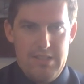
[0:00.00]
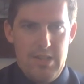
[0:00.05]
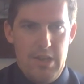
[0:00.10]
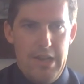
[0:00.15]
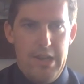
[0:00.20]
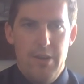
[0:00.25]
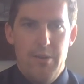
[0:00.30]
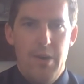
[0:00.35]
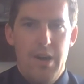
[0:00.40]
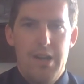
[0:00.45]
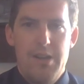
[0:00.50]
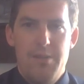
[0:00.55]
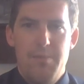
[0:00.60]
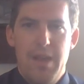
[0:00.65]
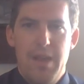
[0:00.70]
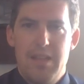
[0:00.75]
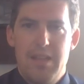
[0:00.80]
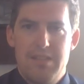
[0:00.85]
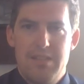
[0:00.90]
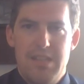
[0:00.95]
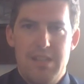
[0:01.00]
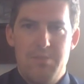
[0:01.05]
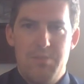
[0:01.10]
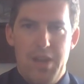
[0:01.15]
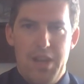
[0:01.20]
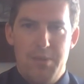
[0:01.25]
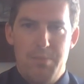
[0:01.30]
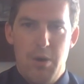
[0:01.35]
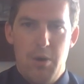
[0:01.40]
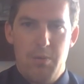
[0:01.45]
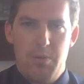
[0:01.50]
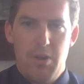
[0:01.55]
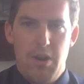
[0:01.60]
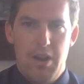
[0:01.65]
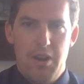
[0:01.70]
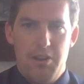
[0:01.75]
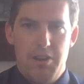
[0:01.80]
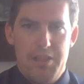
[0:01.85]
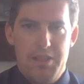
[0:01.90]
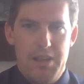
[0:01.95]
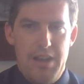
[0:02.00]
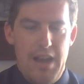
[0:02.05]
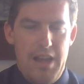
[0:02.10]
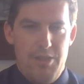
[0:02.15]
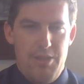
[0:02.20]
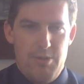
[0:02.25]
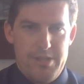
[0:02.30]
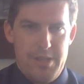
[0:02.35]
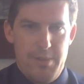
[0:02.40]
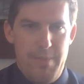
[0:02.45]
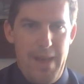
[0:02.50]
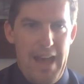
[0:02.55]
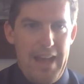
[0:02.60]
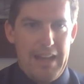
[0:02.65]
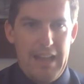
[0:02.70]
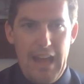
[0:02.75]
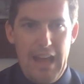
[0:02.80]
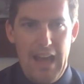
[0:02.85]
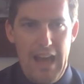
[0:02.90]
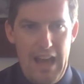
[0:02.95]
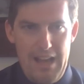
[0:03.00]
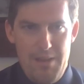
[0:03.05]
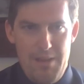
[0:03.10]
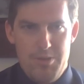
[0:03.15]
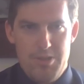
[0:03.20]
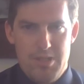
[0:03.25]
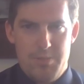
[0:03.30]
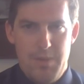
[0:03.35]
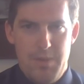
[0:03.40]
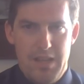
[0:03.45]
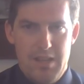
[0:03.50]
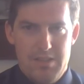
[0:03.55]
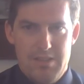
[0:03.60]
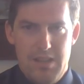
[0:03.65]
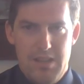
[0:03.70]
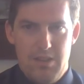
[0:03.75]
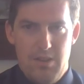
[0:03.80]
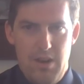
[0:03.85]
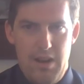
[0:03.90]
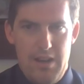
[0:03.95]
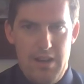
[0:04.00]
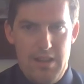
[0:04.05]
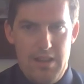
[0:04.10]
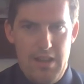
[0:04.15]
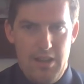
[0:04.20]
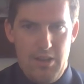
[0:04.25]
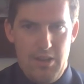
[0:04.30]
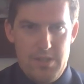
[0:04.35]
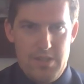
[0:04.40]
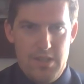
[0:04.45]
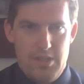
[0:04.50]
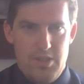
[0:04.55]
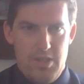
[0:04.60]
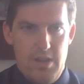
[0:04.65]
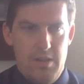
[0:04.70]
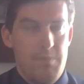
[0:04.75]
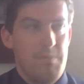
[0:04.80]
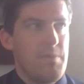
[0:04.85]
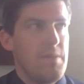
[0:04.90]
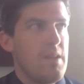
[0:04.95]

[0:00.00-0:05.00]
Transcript: so I don't want to make it seem like Pope Gregory the Ninth was a bad guy just because he created the Inquisition.